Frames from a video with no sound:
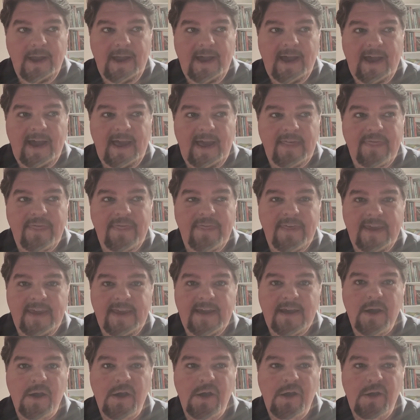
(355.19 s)
I
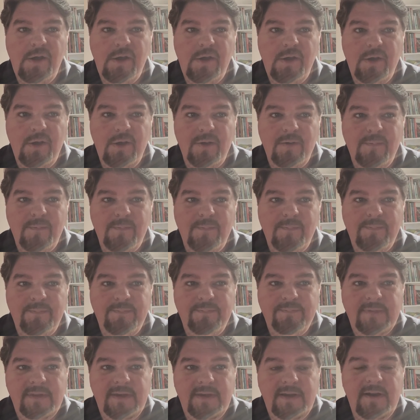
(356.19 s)
think,
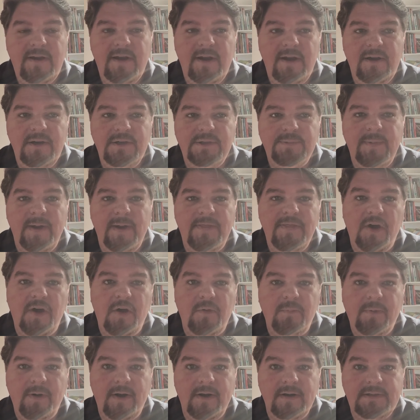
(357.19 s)
here's my thought
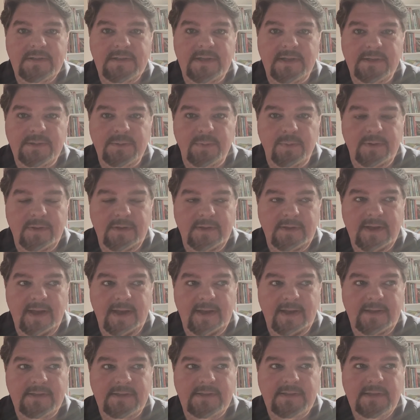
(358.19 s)
process with the
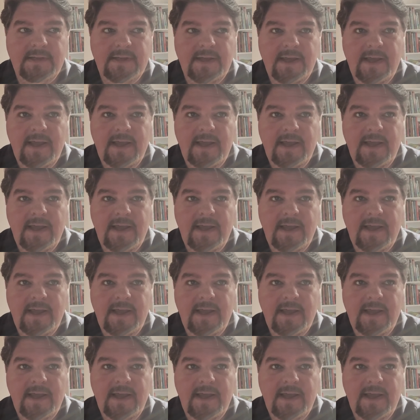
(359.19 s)
dates.